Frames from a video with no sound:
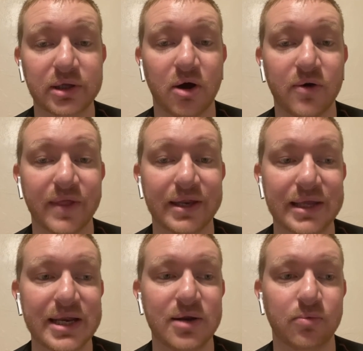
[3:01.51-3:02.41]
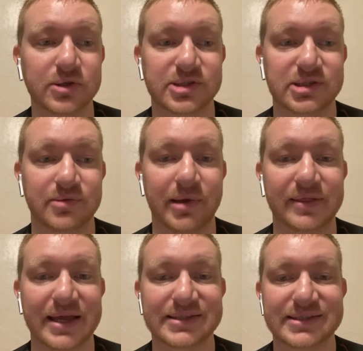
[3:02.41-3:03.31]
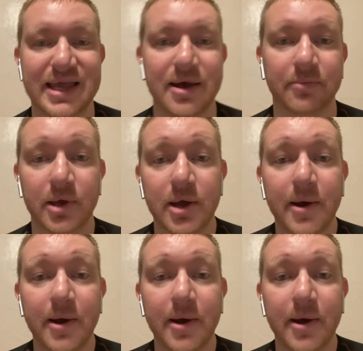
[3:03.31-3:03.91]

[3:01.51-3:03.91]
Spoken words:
all they needed was to make that step.